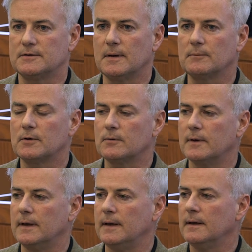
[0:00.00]
some
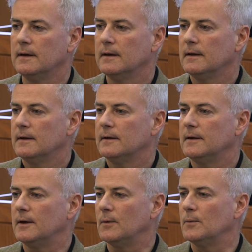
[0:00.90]
degree,
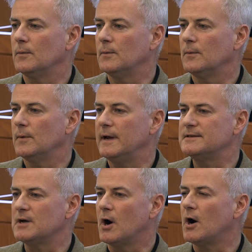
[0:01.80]

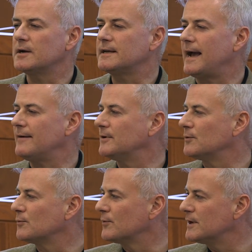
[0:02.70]
it's hard to have an
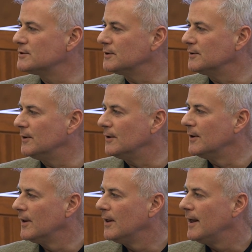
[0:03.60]

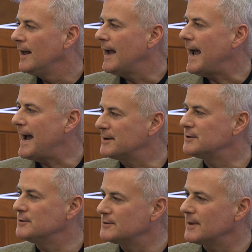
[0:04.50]
original how to
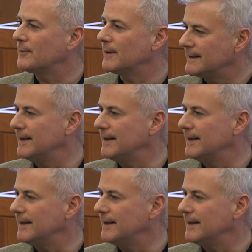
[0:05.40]
do something